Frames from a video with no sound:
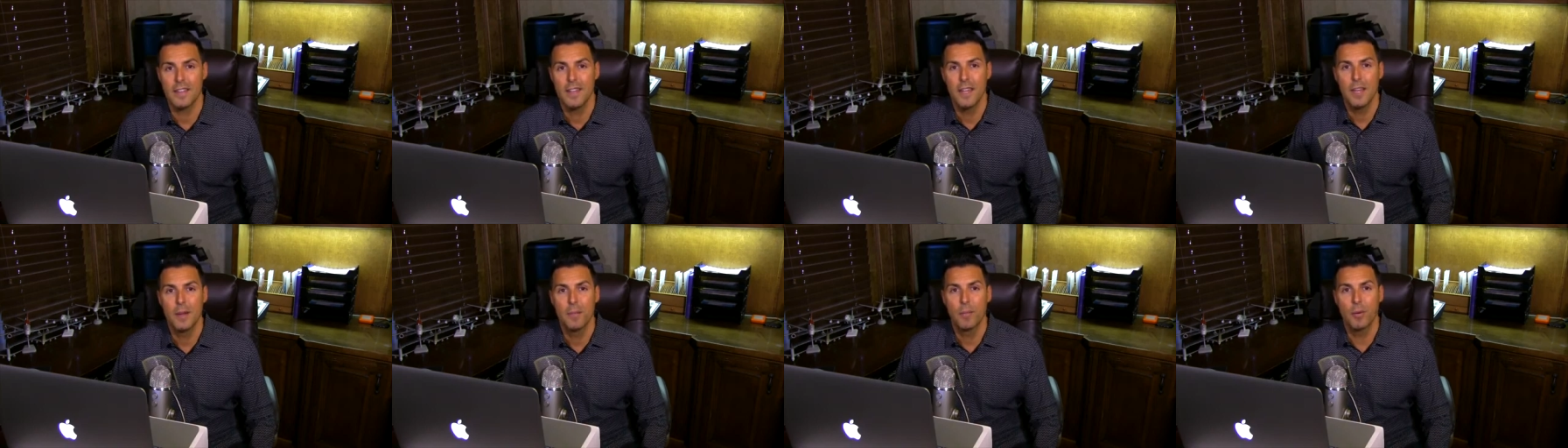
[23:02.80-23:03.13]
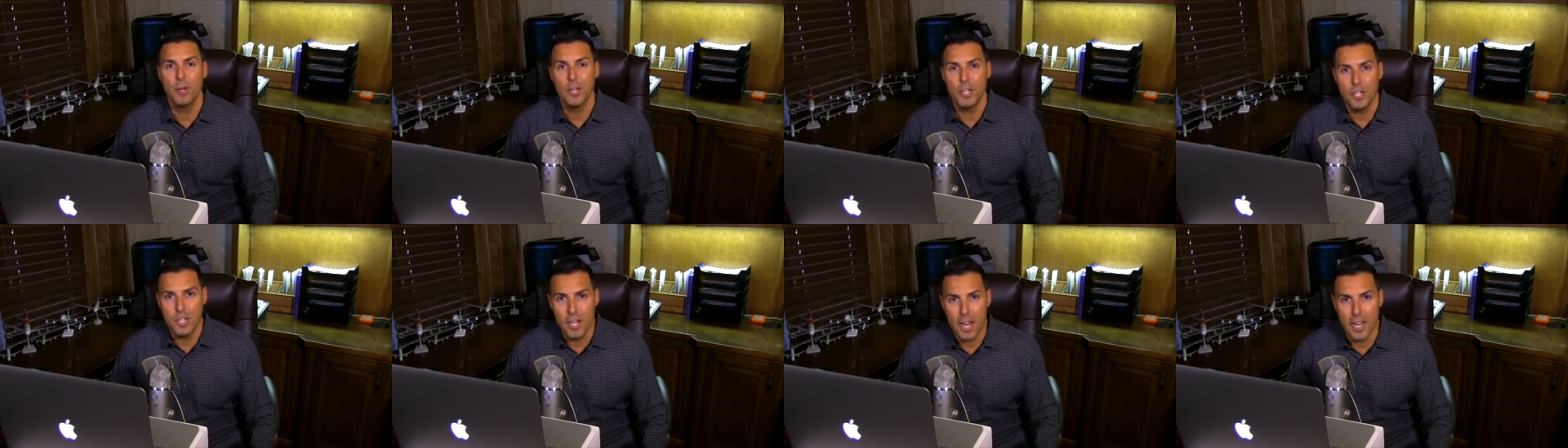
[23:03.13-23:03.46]
you.
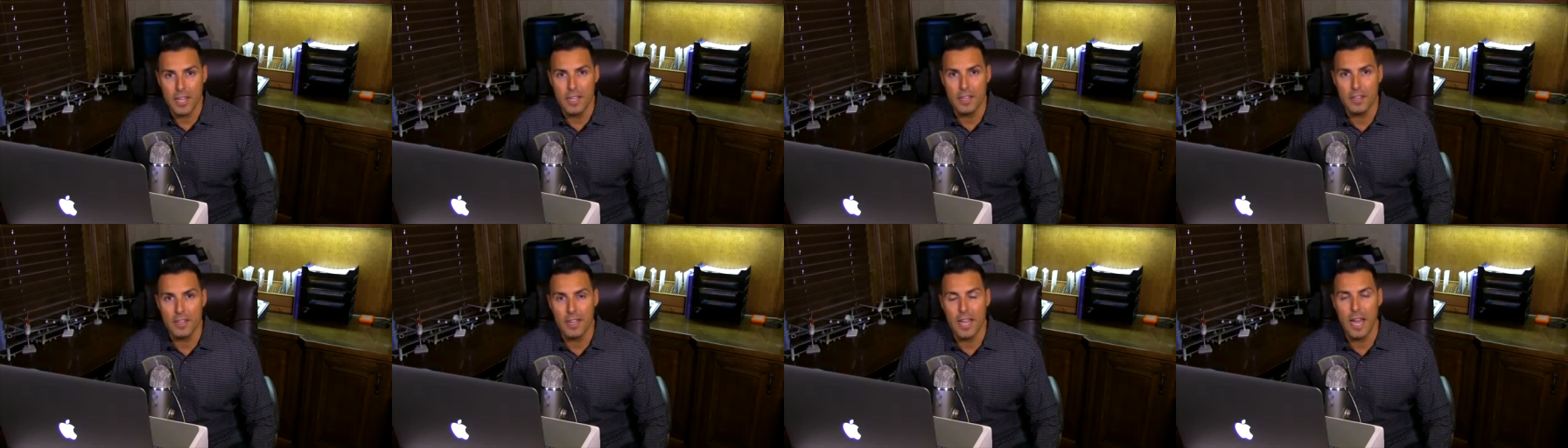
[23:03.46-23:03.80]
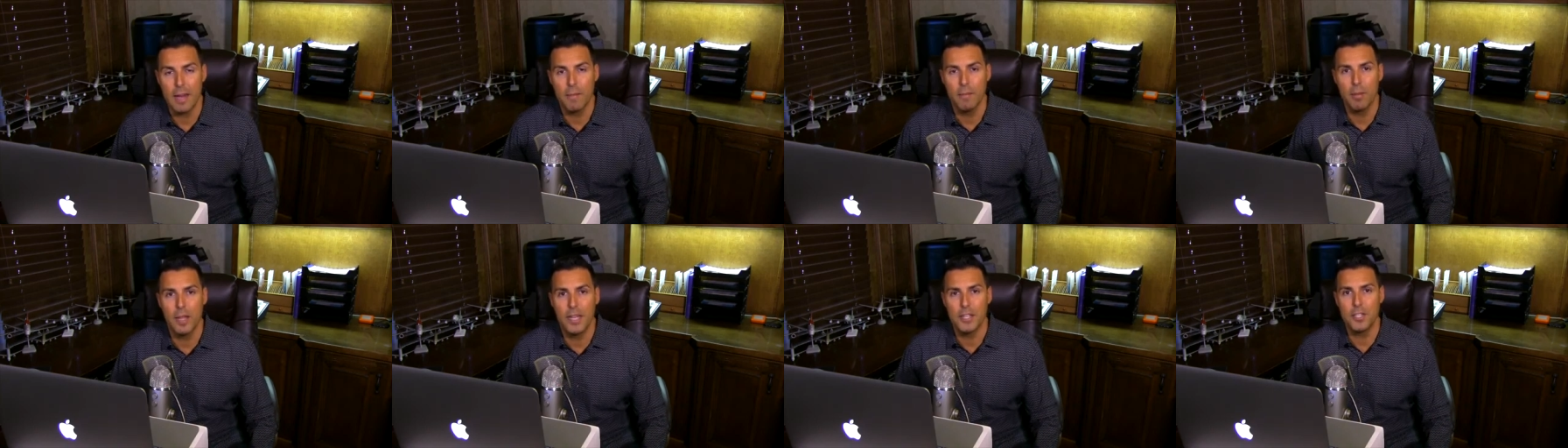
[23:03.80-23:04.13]
And I will
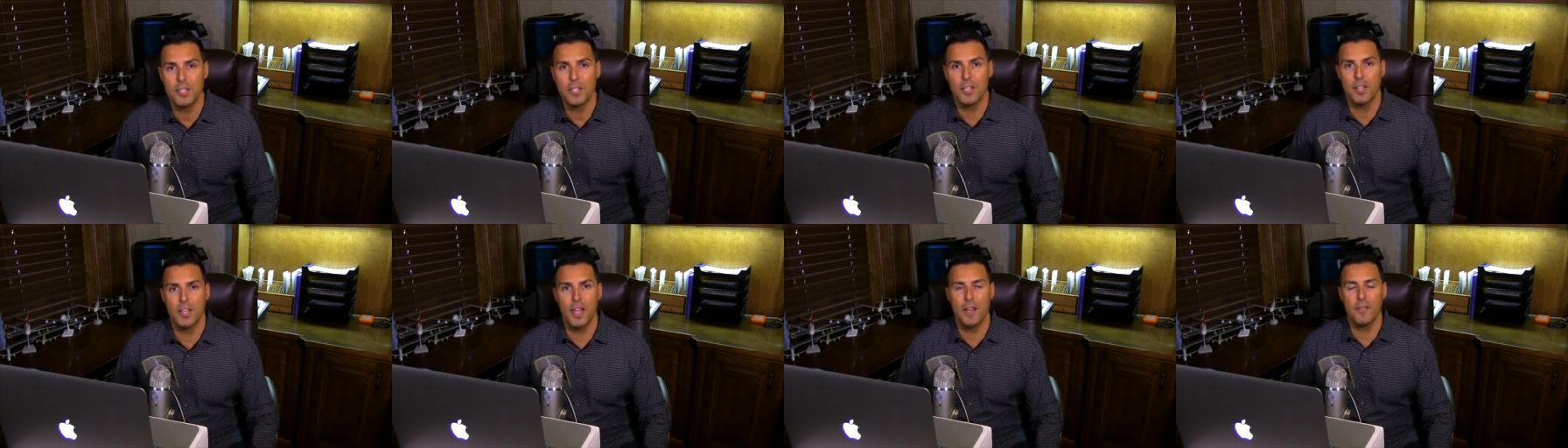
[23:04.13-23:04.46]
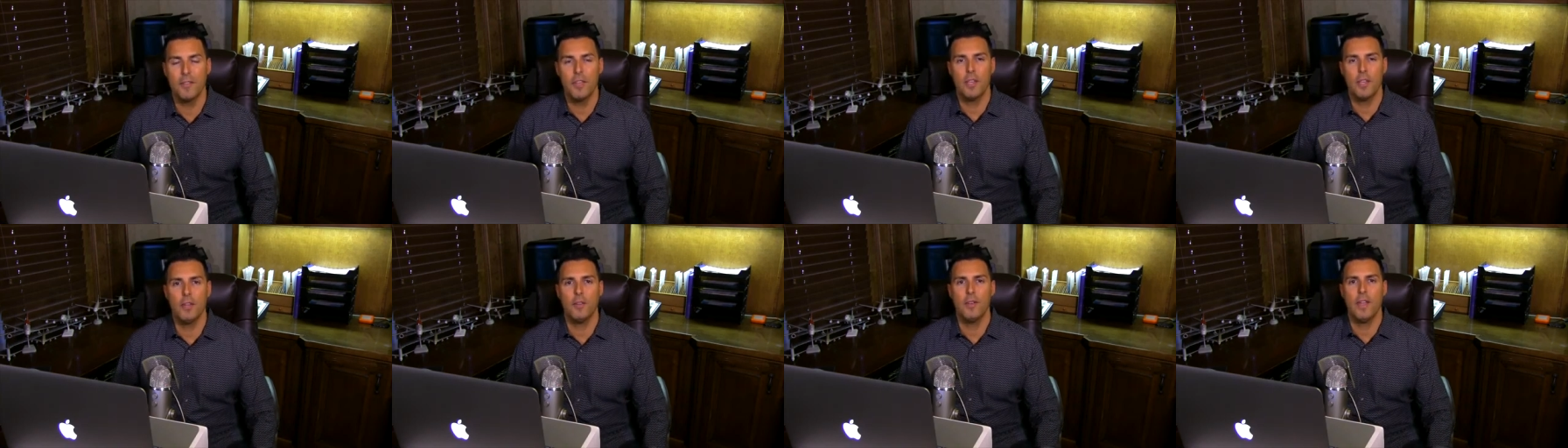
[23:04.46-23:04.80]
see you guys at the
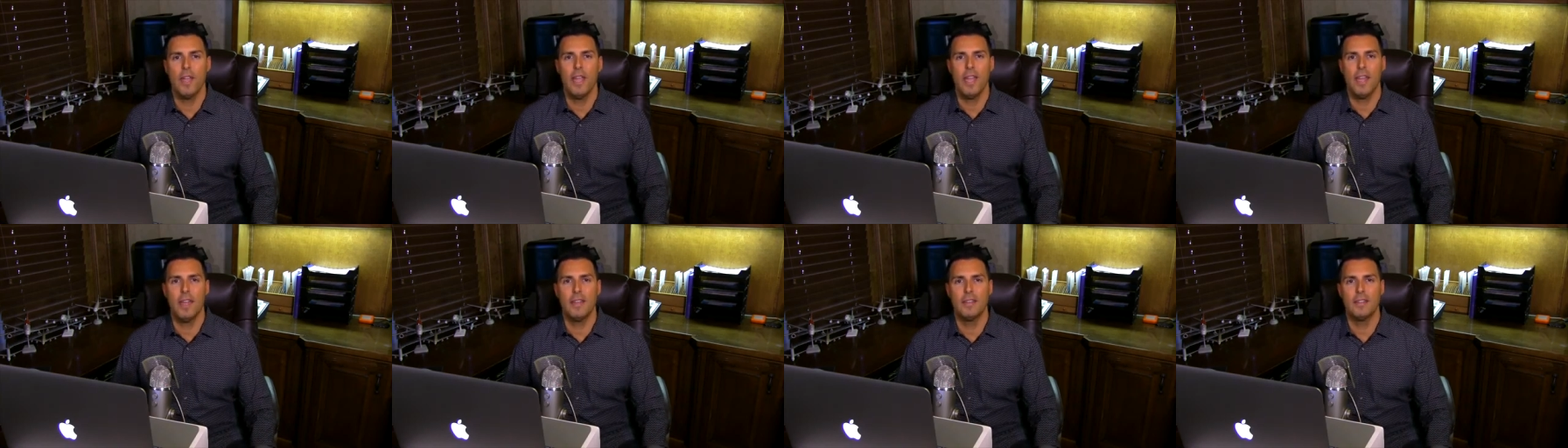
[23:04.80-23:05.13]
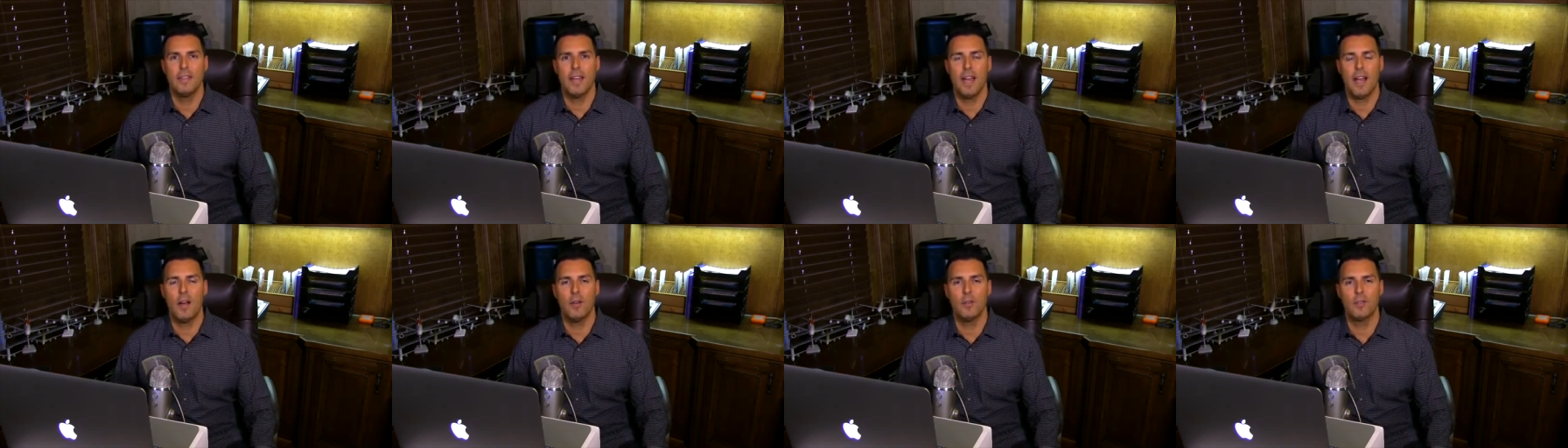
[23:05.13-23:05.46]
regionals. I'll be in
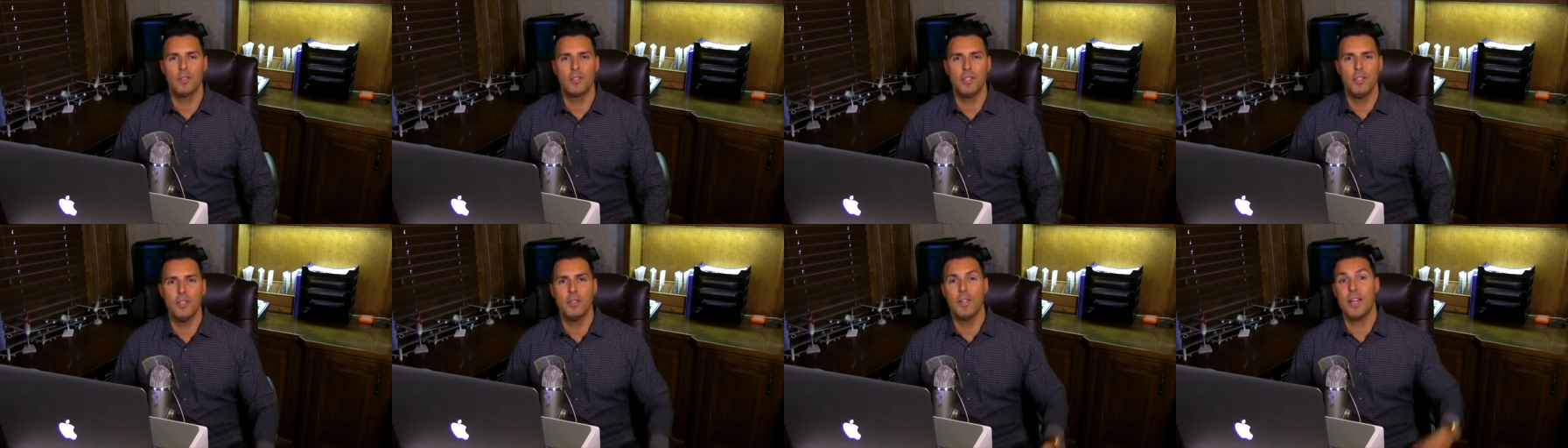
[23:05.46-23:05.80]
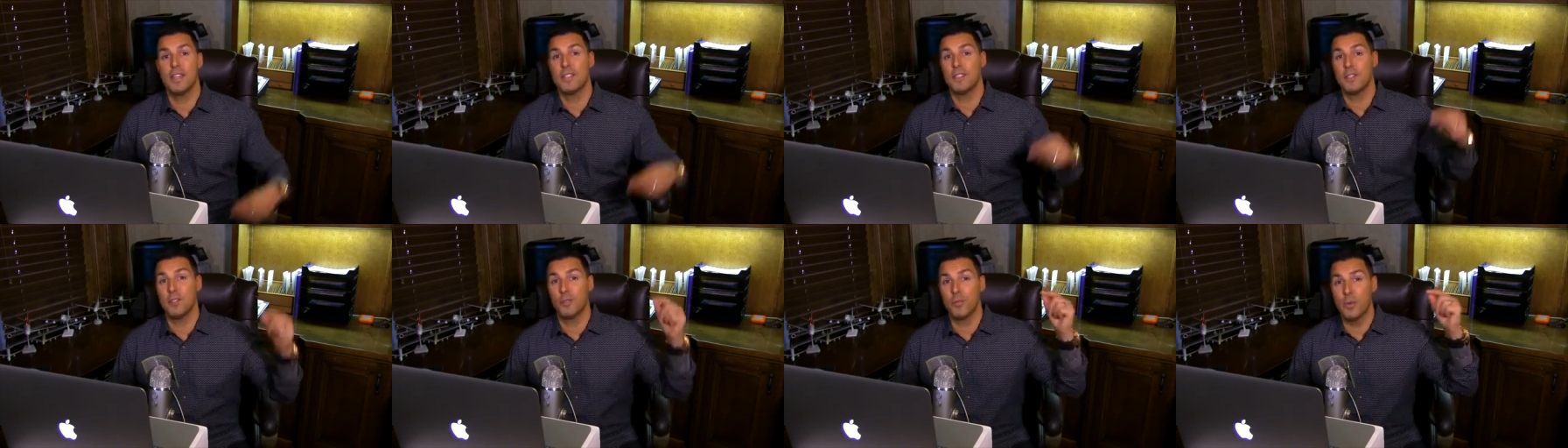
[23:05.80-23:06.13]
Fort Lauderdale
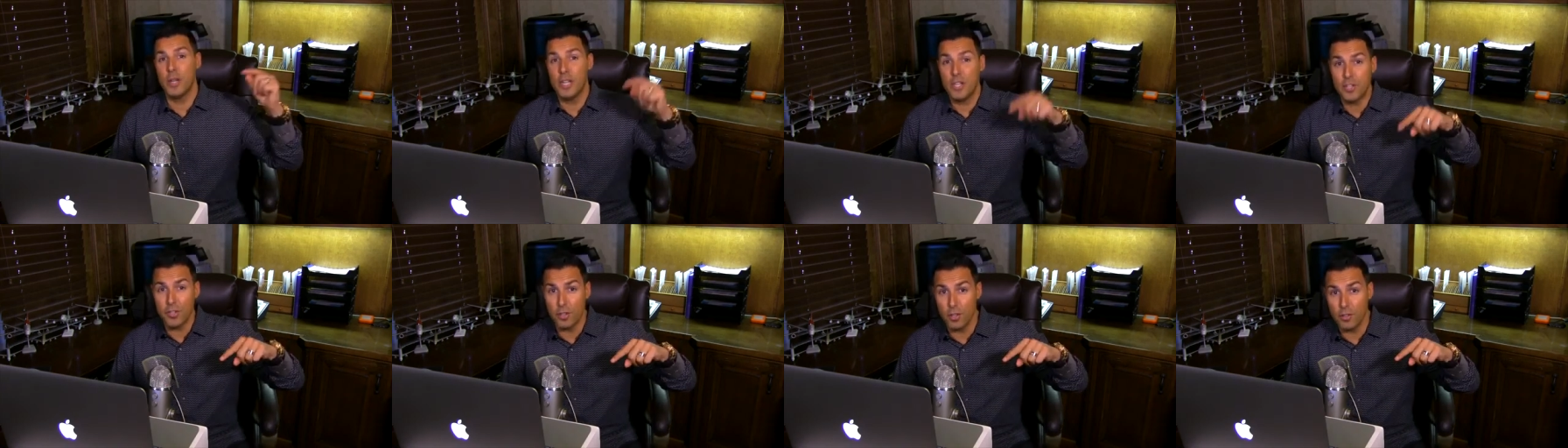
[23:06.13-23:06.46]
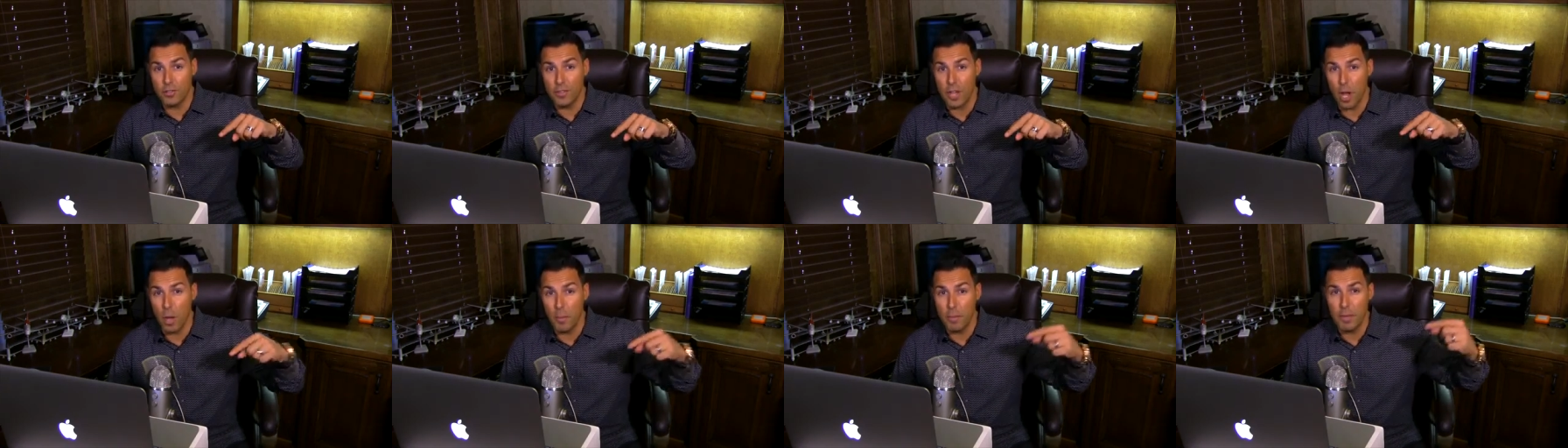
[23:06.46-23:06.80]
with Shelly
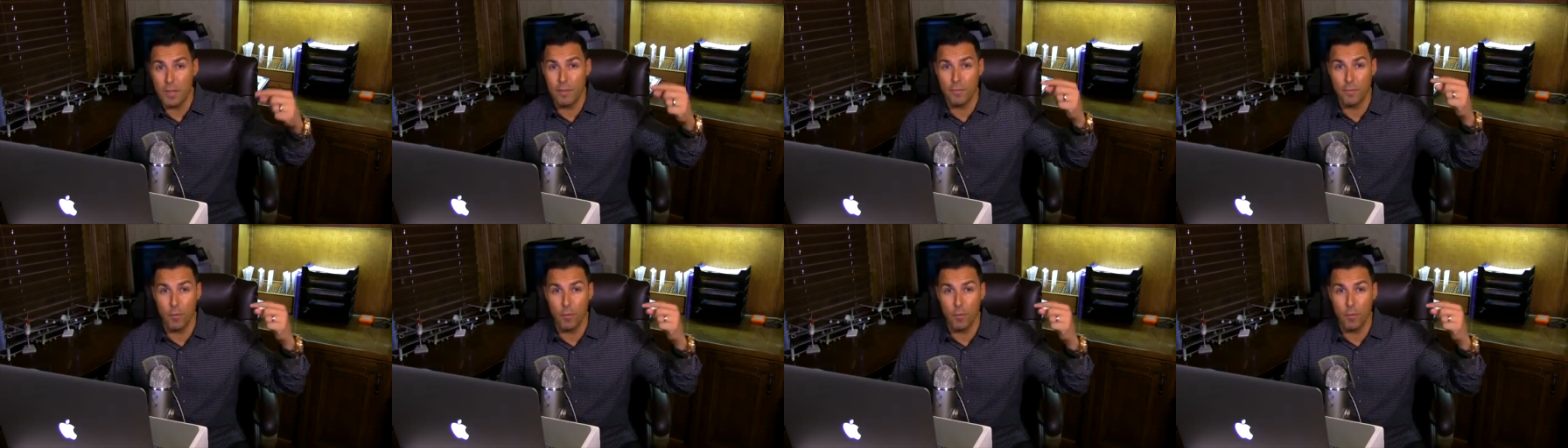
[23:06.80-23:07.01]
Blanzy.